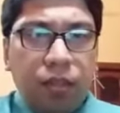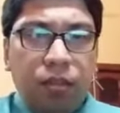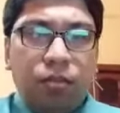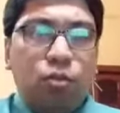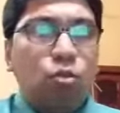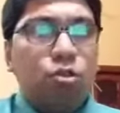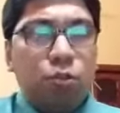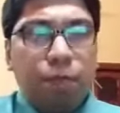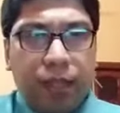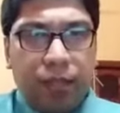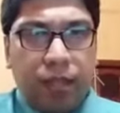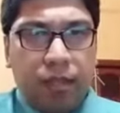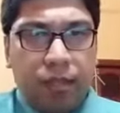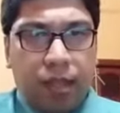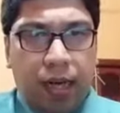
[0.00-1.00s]
those
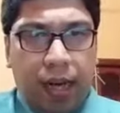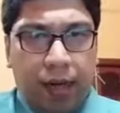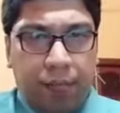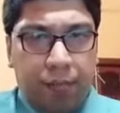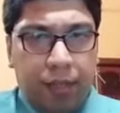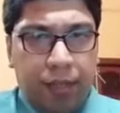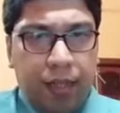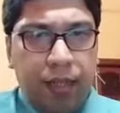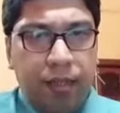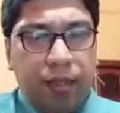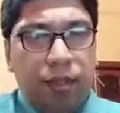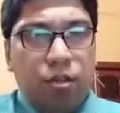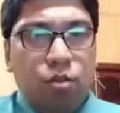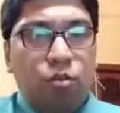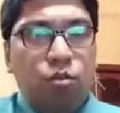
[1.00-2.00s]
patients are admitted
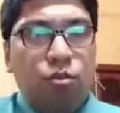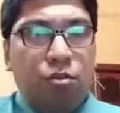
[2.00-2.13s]
who